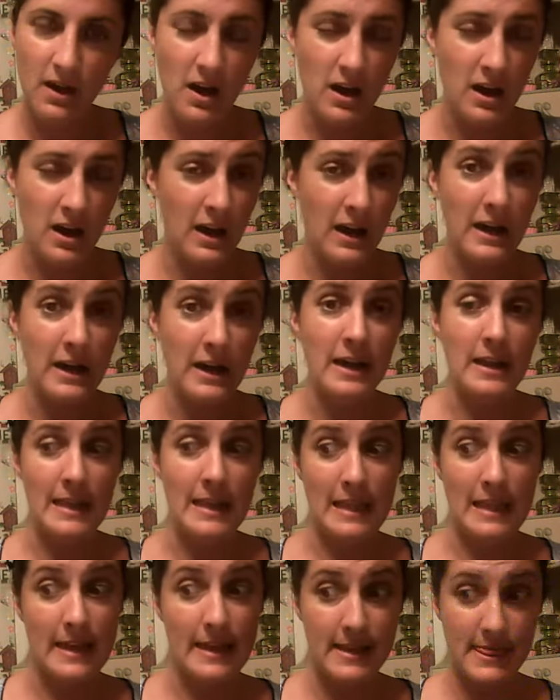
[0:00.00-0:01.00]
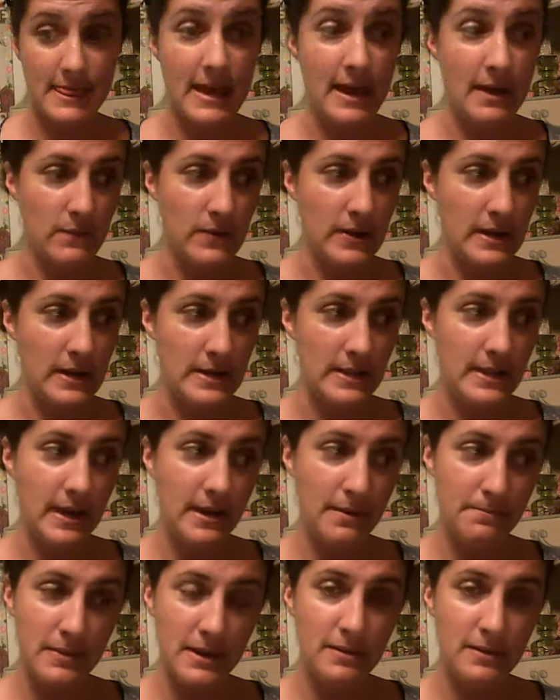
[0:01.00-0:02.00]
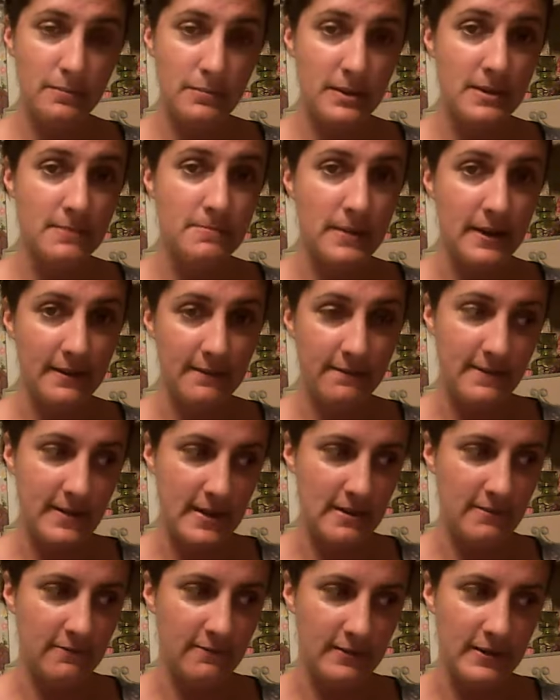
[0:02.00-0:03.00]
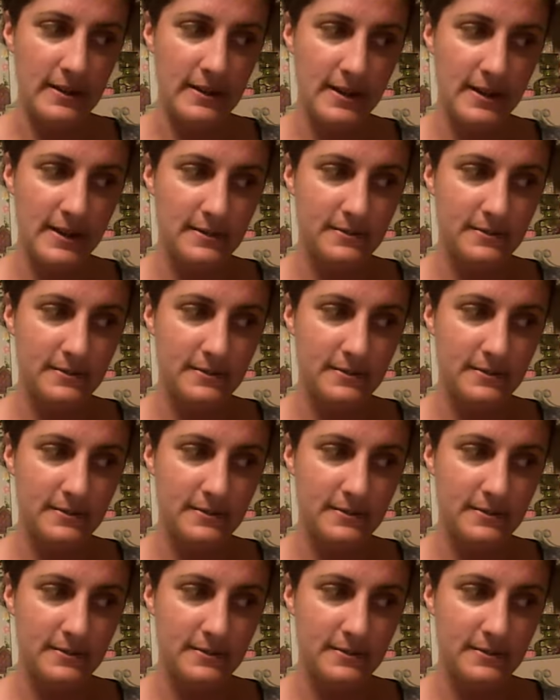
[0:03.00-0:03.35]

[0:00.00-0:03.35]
I like that one. That might be my favorite.